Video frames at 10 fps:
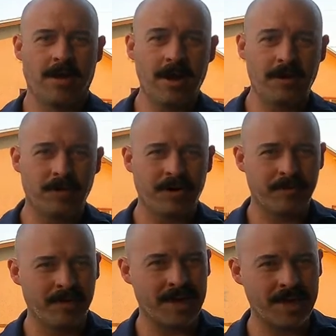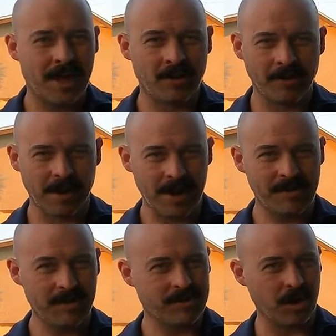Hey, welcome to my channel,
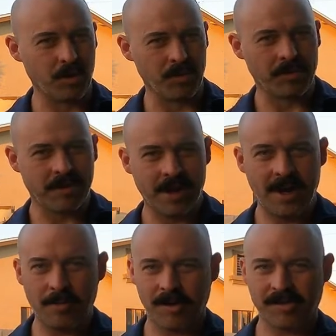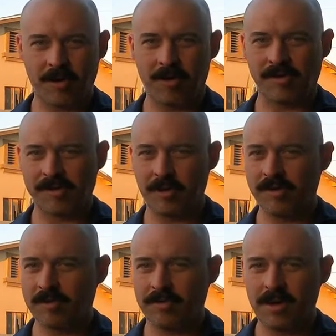AZ Scoper. Today I'm going to start a
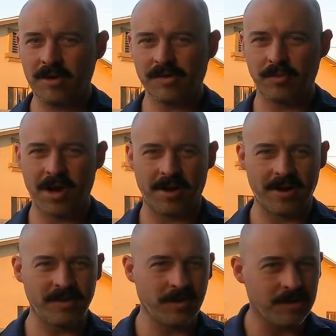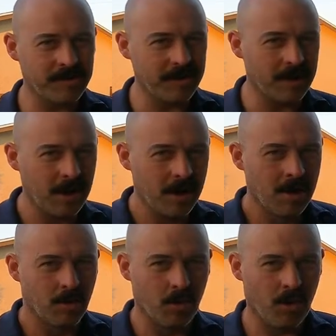series of videos about, as you can see,
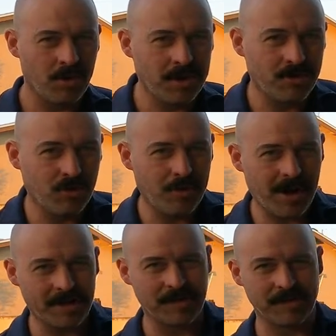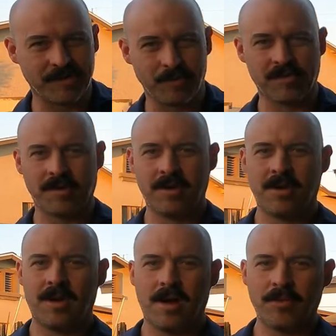rolling toolbox systems.
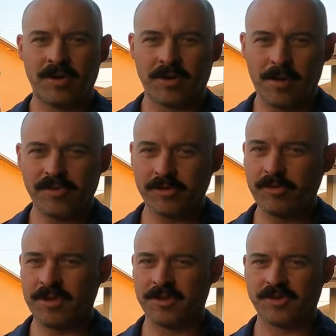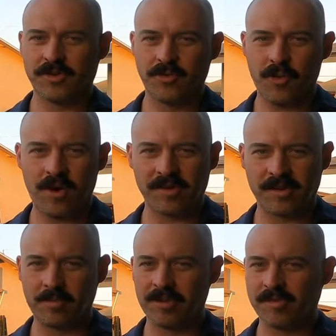I'm going to absolutely destroy
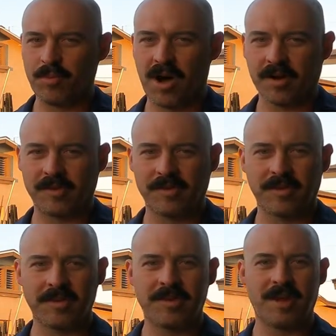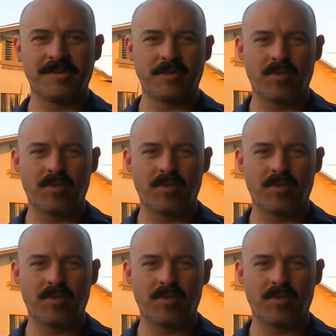some of these boxes in the testing